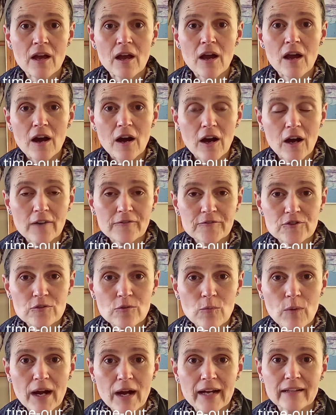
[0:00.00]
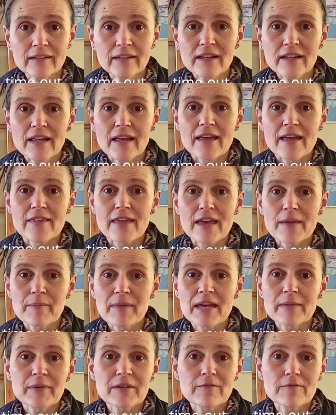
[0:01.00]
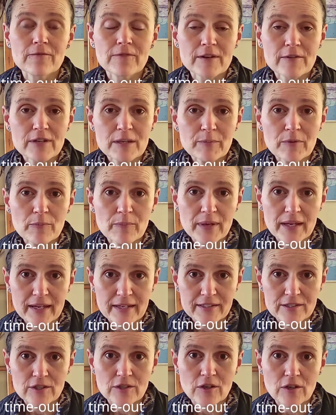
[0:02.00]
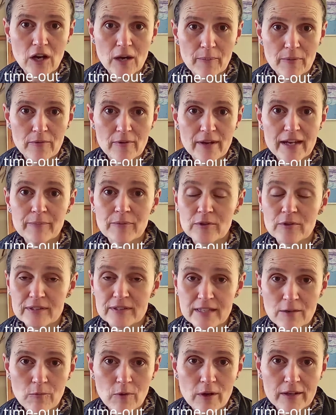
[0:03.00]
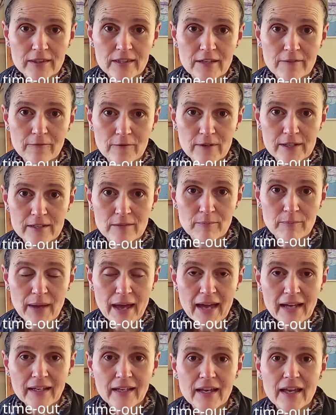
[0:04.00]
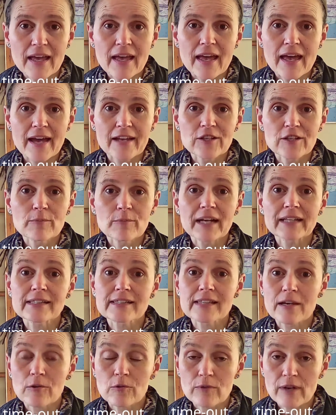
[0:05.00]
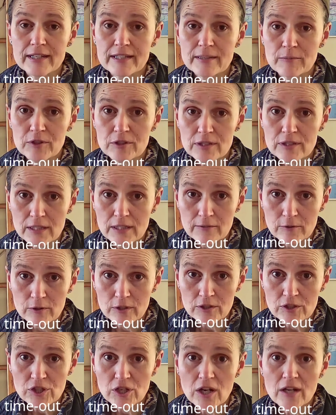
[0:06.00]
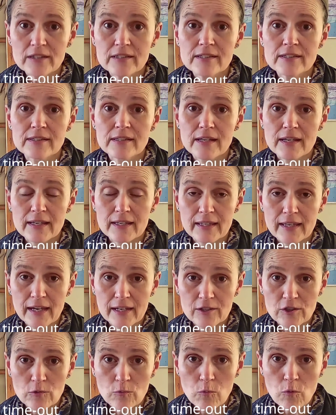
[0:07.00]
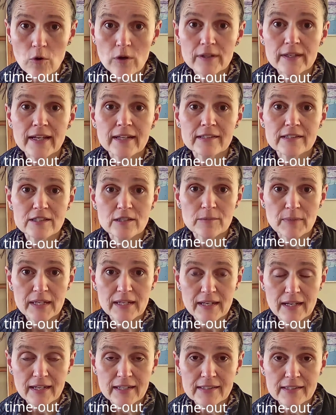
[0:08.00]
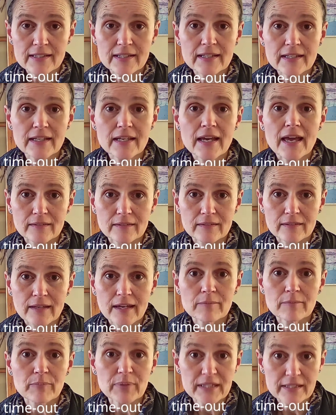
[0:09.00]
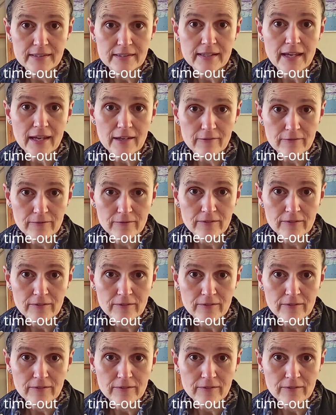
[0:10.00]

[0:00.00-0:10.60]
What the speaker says: After a while, they may be very prepared to cooperate because they want their freedom back. And you might say, all right, I'm going to give you a chance. And you walk next to me nicely and be safe.